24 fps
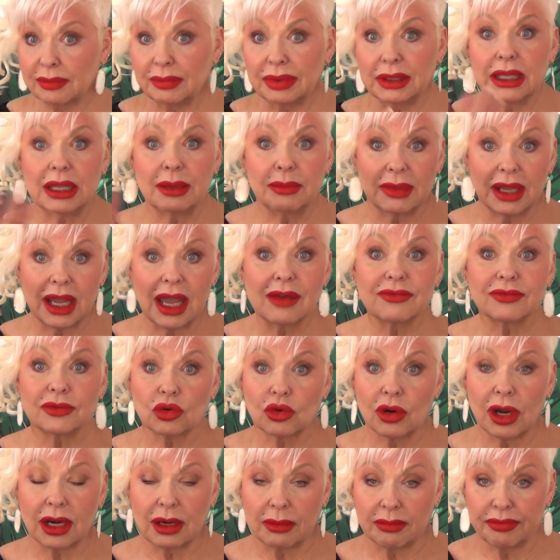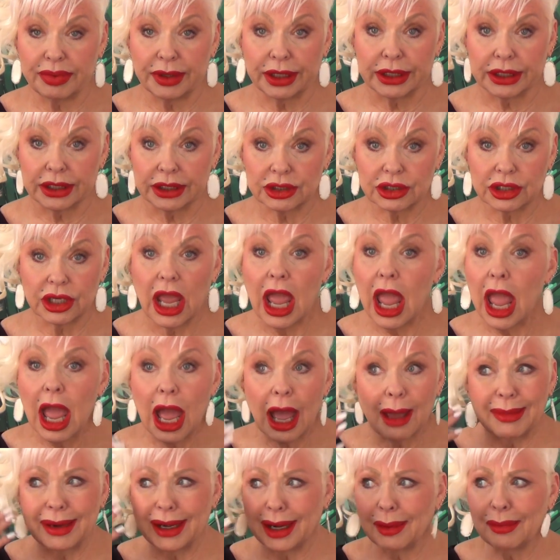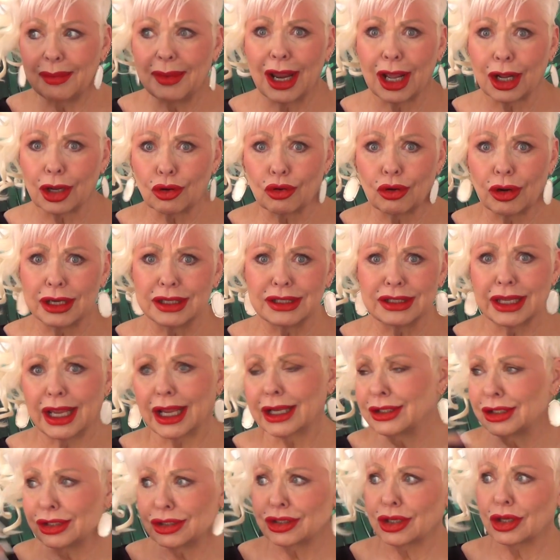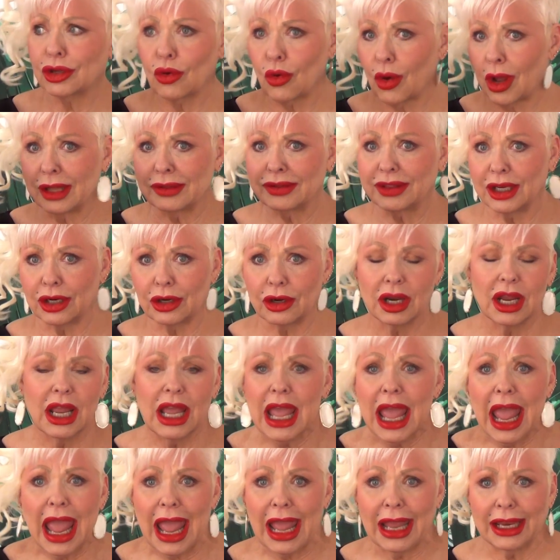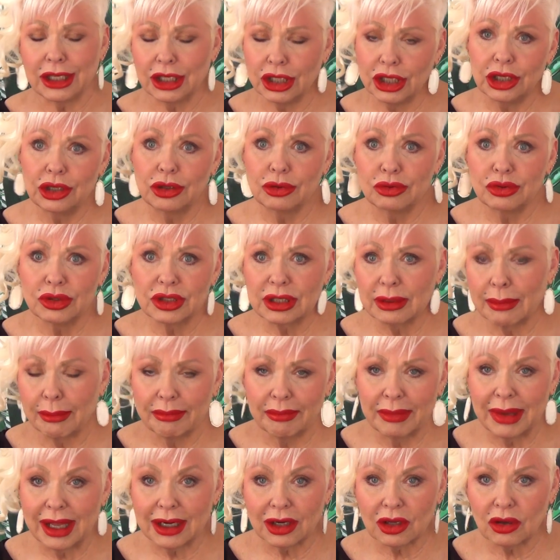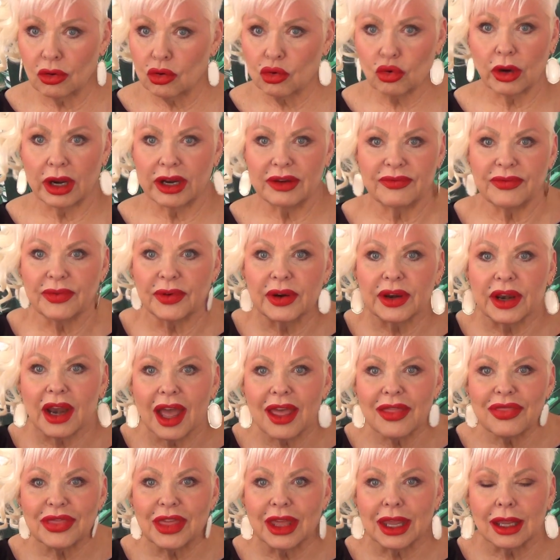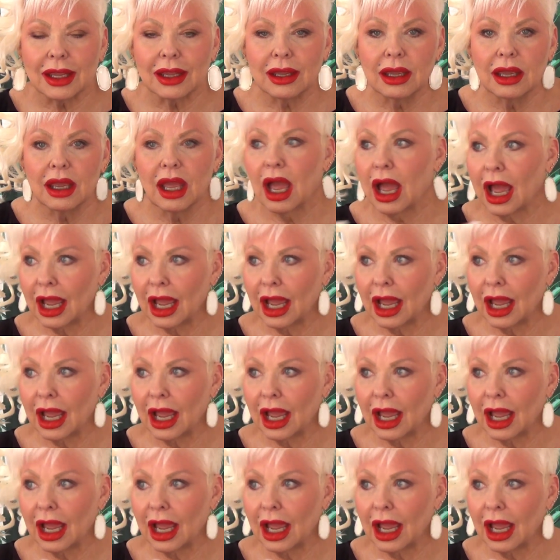And believe me, I've tried a bunch. I mean, I'm not crazy. I just didn't go out there and use medical grade for nothing.